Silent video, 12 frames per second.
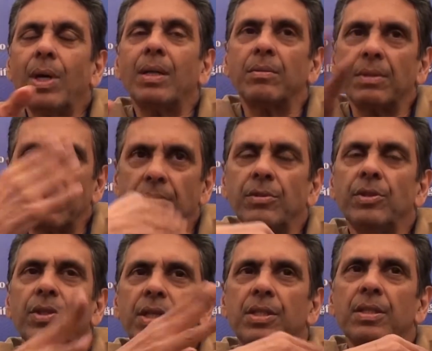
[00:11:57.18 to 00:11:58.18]
Well,
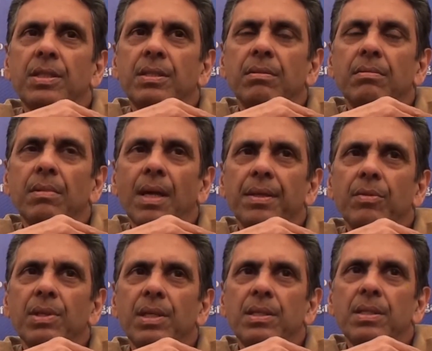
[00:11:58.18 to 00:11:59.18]
I
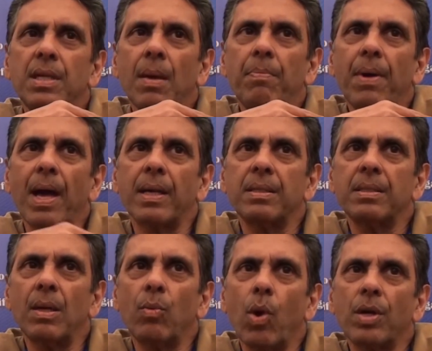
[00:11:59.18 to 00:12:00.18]
think we need to step back and
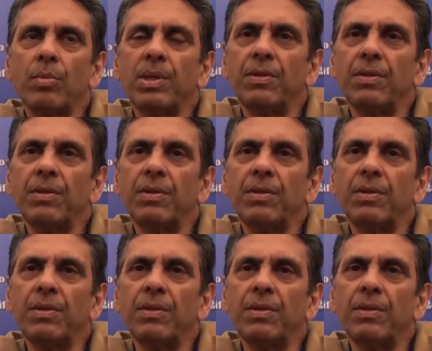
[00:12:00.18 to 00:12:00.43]
say, what are we